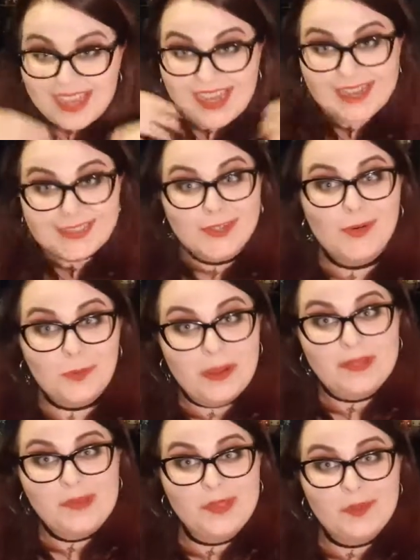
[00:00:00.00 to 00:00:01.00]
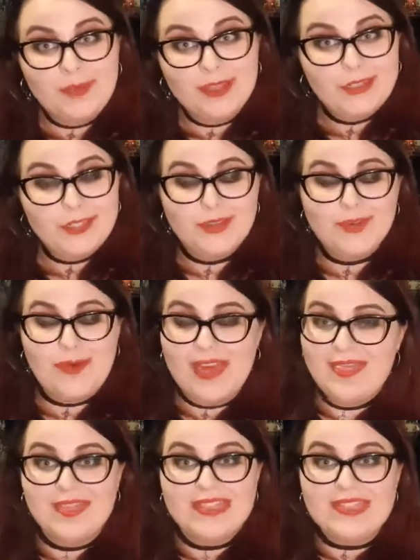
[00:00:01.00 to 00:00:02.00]
and welcome to
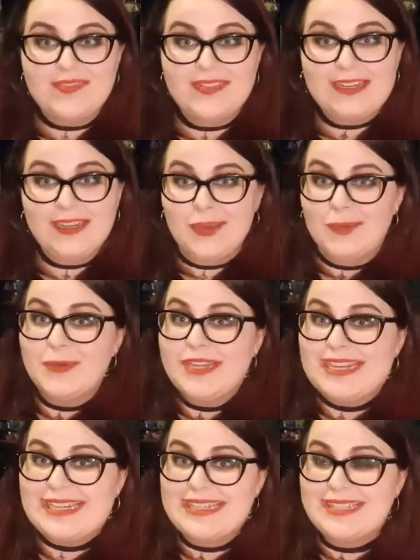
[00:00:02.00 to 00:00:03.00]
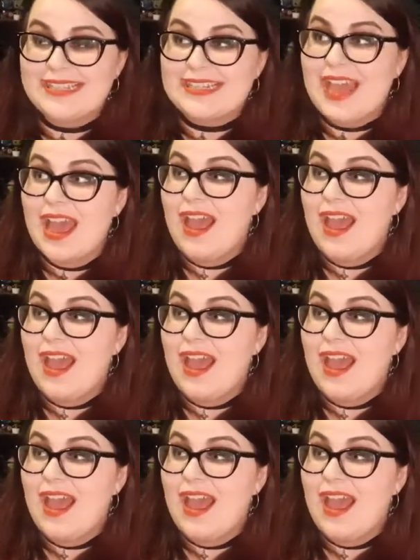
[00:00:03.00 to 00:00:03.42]
this video, which is